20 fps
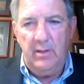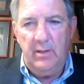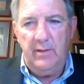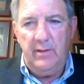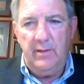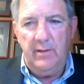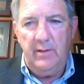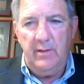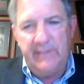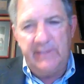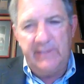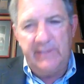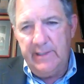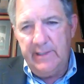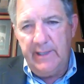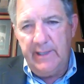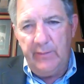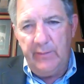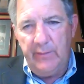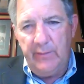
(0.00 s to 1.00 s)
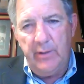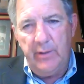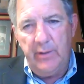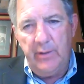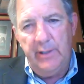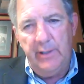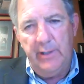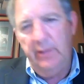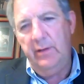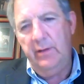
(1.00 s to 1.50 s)
That's a 10-day
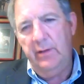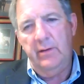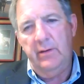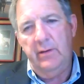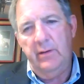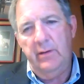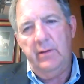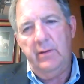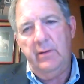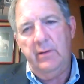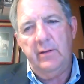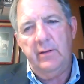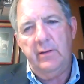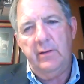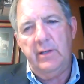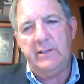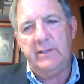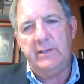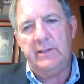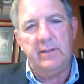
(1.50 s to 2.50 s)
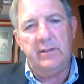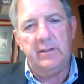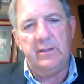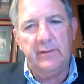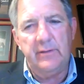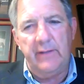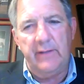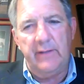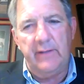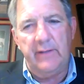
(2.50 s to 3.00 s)
run.
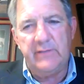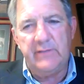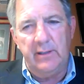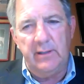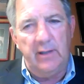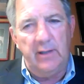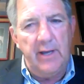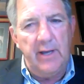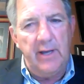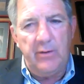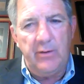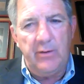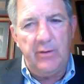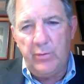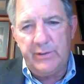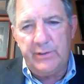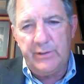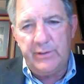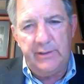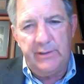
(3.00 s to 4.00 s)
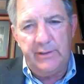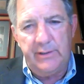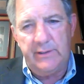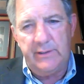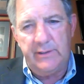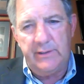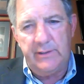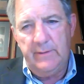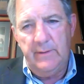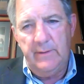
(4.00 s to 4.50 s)
They've seen a lot of
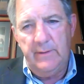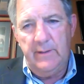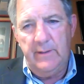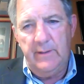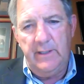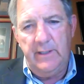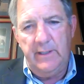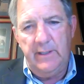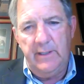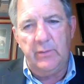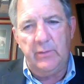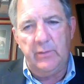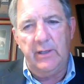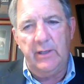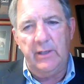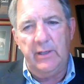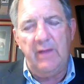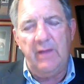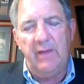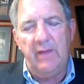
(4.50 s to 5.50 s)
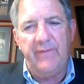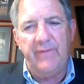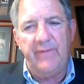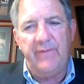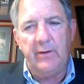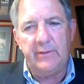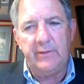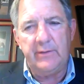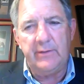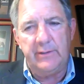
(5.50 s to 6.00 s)
horses. It's really not
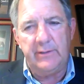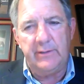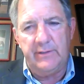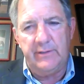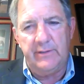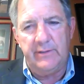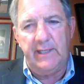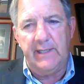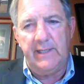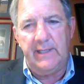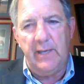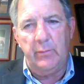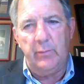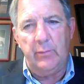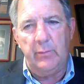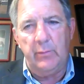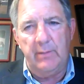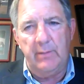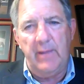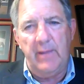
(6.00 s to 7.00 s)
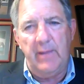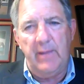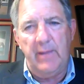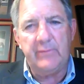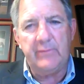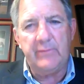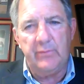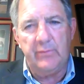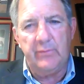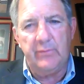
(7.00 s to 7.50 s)
fair to sit down with them
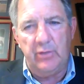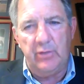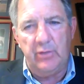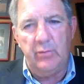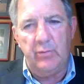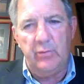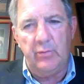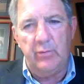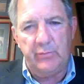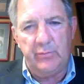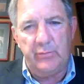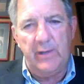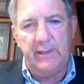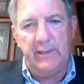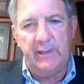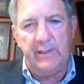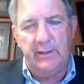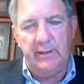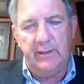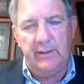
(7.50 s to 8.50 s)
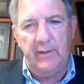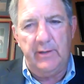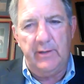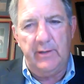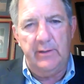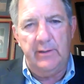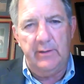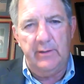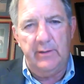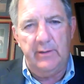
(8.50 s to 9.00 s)
after the show is right there,
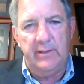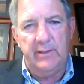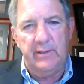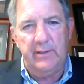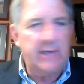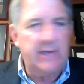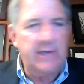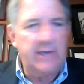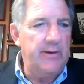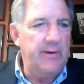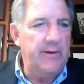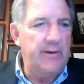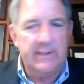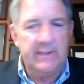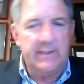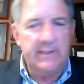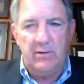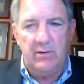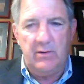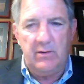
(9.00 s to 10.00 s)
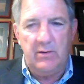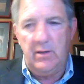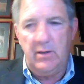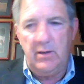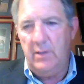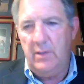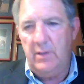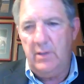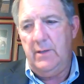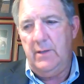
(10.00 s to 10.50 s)
and as tired as they are,
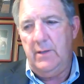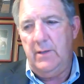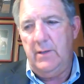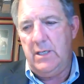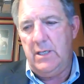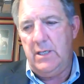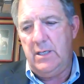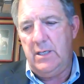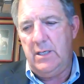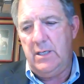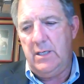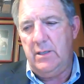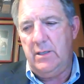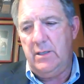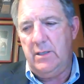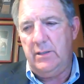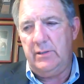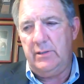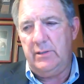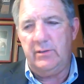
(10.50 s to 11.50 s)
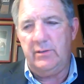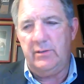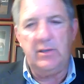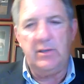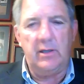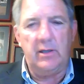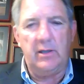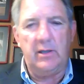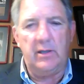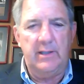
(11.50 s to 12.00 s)
to
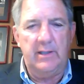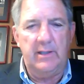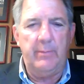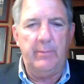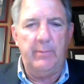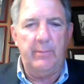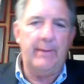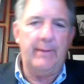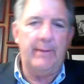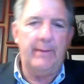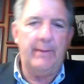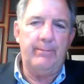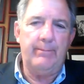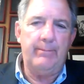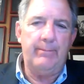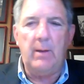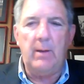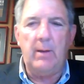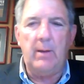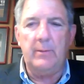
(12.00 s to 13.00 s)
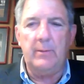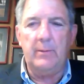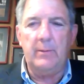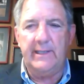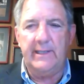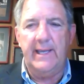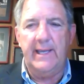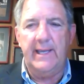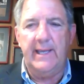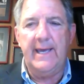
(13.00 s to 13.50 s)
talk to them about problems that
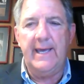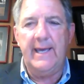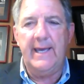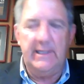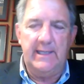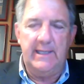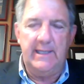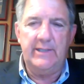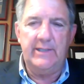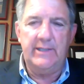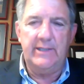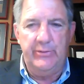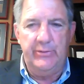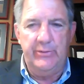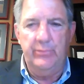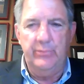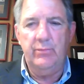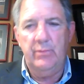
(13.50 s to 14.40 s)
they had in day 2.